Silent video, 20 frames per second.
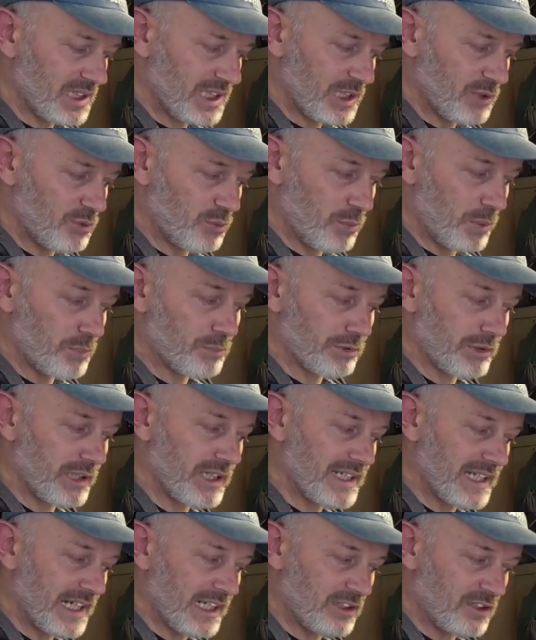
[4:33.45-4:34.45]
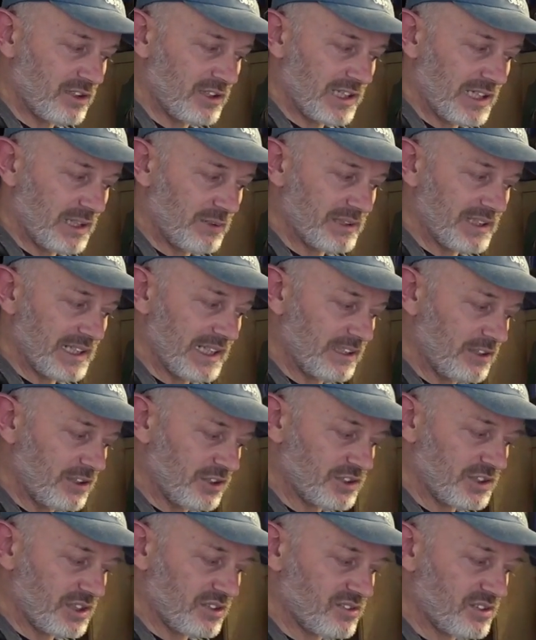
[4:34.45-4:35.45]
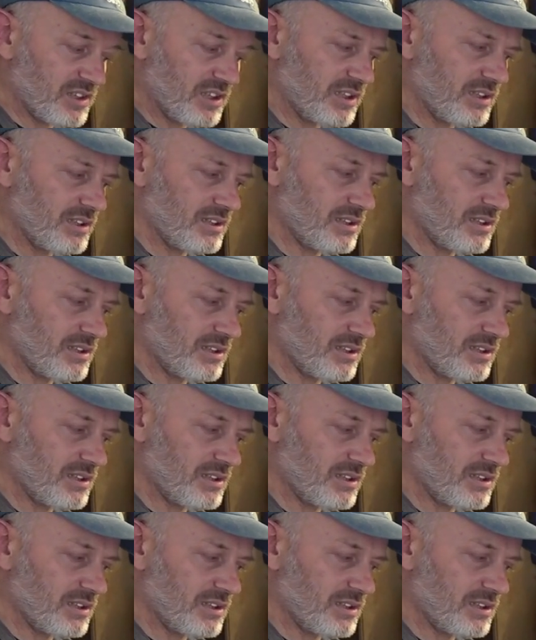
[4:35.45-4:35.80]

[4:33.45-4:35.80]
It will be pre-dynoed in our dyno chassis,